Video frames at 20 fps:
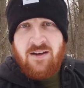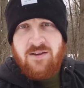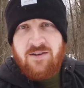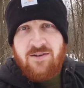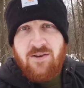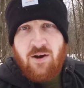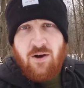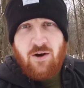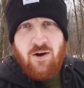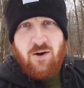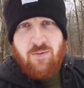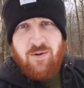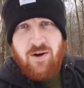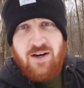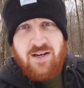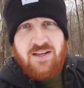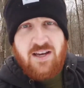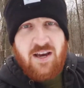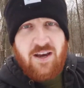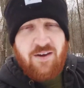so I'm going
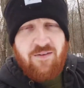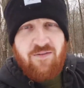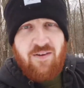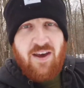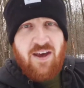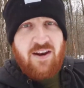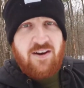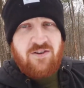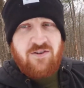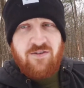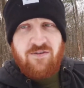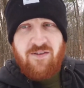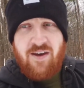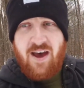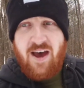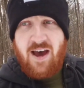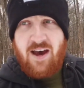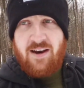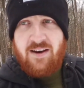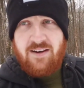to take advantage of
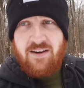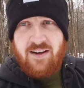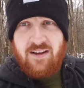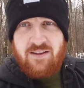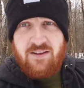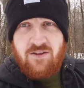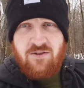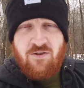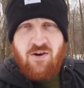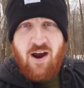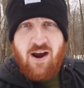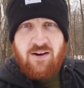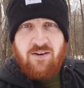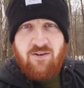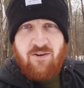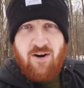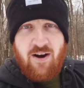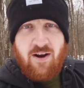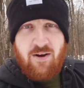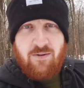that and get the
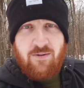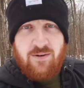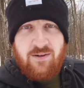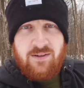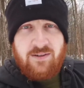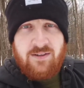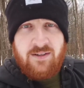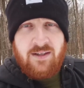tractor out